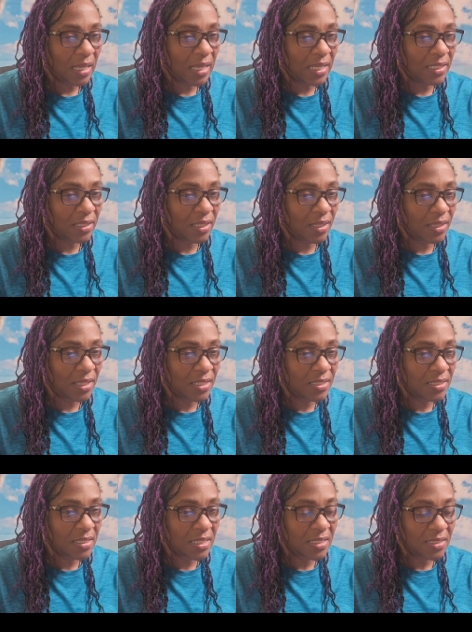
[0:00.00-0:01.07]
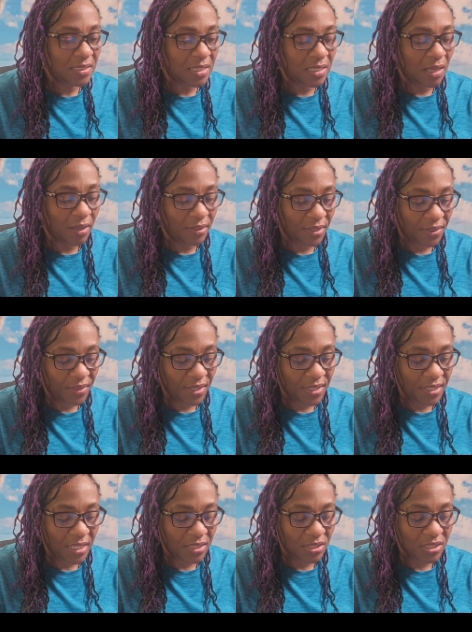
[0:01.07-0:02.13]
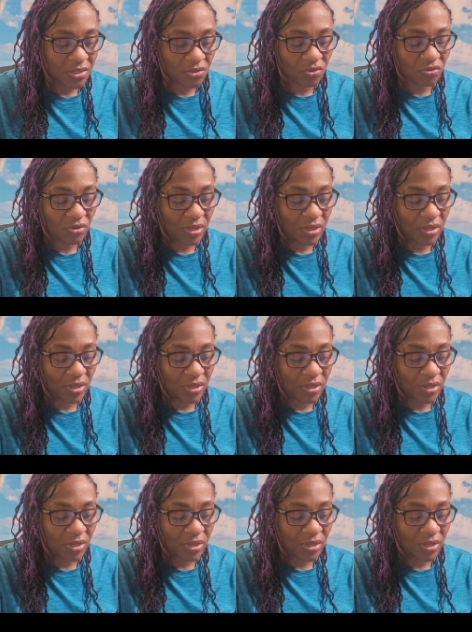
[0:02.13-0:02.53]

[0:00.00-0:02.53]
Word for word: And this is the other thing that is